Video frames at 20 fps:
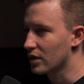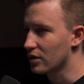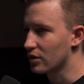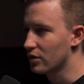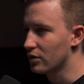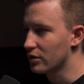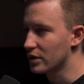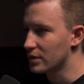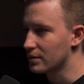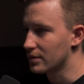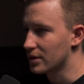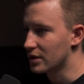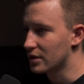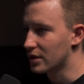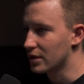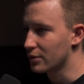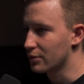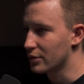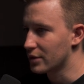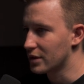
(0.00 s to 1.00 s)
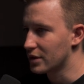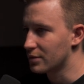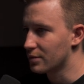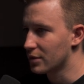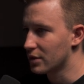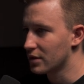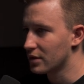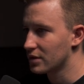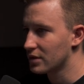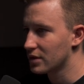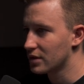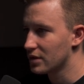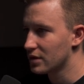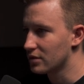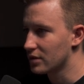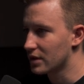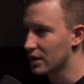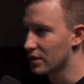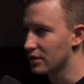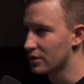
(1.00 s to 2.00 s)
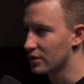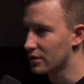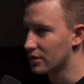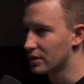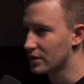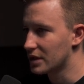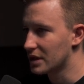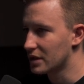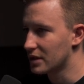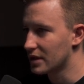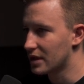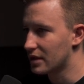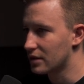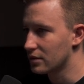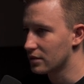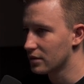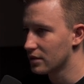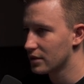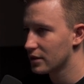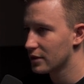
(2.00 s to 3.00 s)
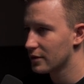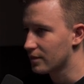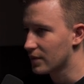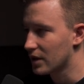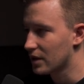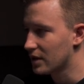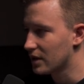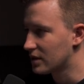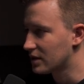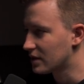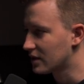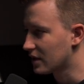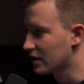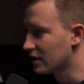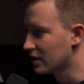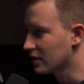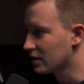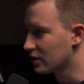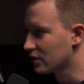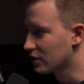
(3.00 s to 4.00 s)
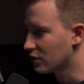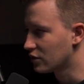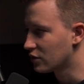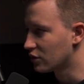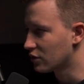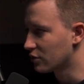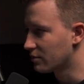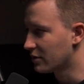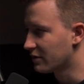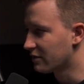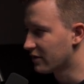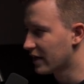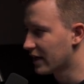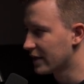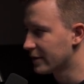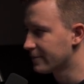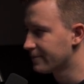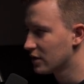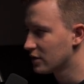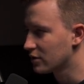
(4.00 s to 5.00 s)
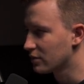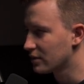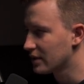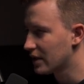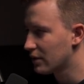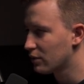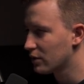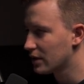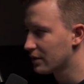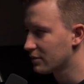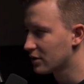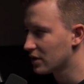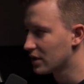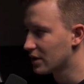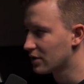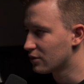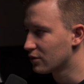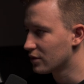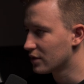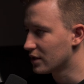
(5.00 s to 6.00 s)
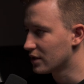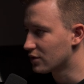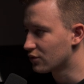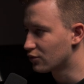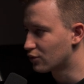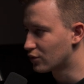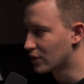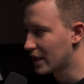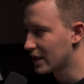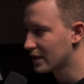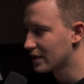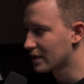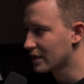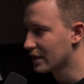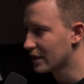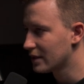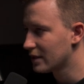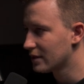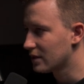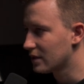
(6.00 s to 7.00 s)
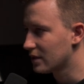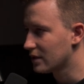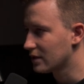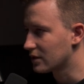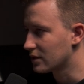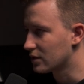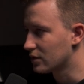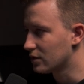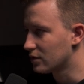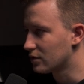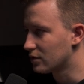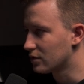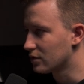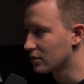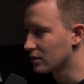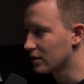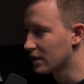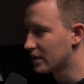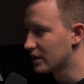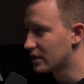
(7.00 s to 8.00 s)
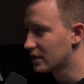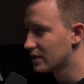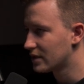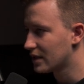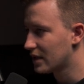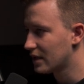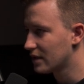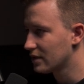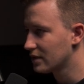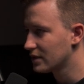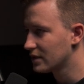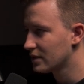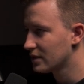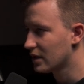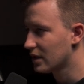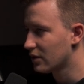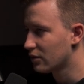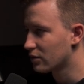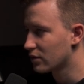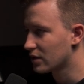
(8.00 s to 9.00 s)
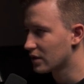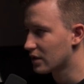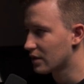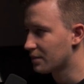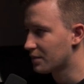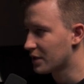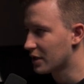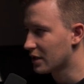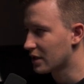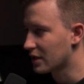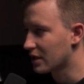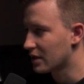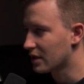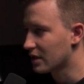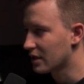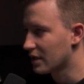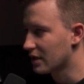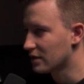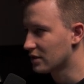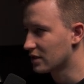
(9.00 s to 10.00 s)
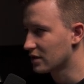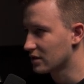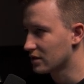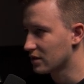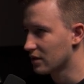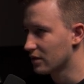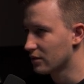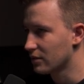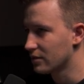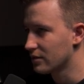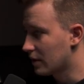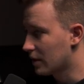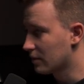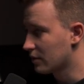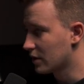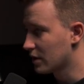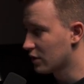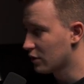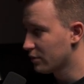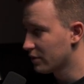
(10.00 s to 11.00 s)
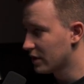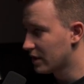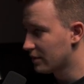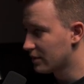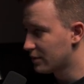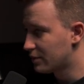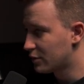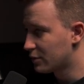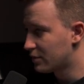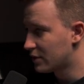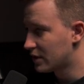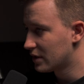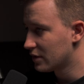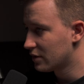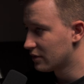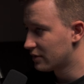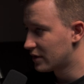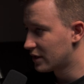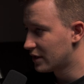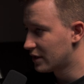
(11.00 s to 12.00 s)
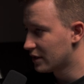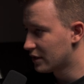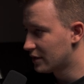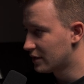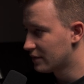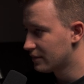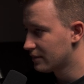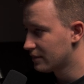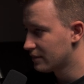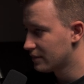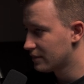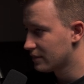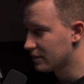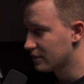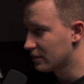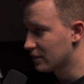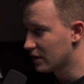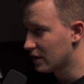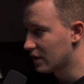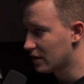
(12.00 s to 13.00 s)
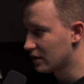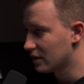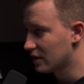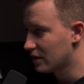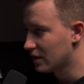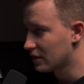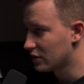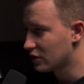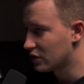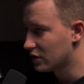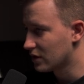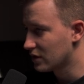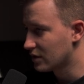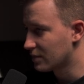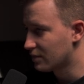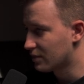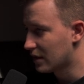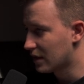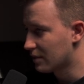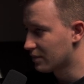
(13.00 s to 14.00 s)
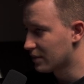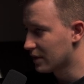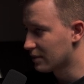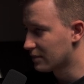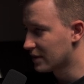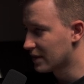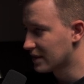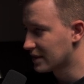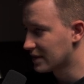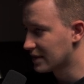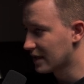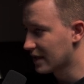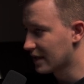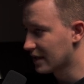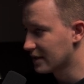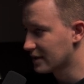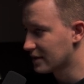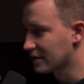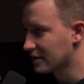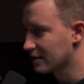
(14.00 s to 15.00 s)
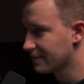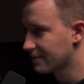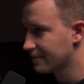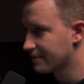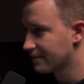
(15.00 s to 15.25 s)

can always play around with these points to get your desired look, but let's say this should be fine. So now what I'm gonna do is right click, let's go to layer styles and we're gonna pick inner glow. I'm gonna open up the property over here and let's just bump up the size.